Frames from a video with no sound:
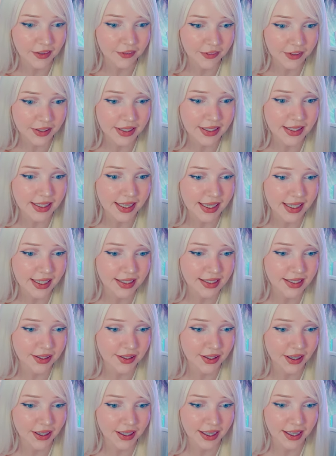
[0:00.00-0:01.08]
feels like it's a
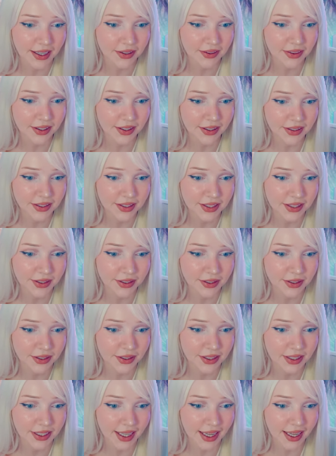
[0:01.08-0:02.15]
lot healthier to
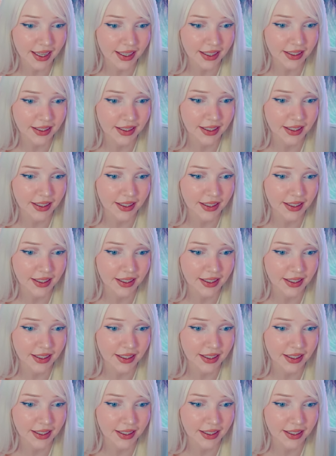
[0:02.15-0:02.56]
look at,